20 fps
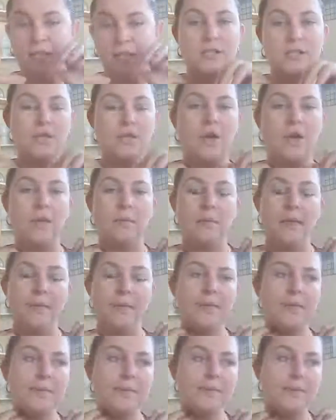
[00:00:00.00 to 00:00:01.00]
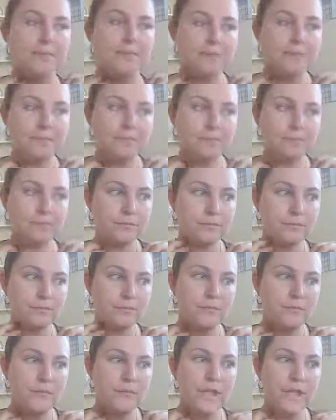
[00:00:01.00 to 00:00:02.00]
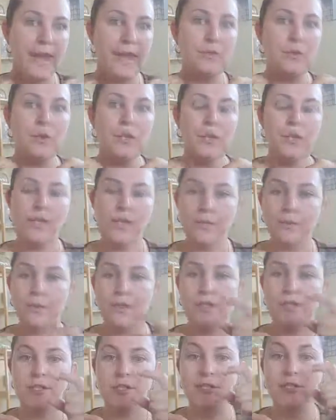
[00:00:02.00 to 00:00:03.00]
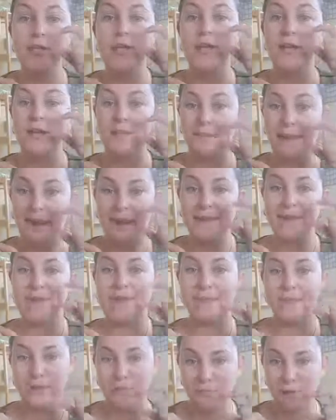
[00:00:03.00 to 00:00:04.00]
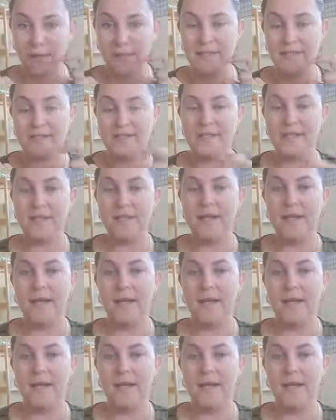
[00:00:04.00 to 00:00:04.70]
the entire month. And what you do is you pay them the rest,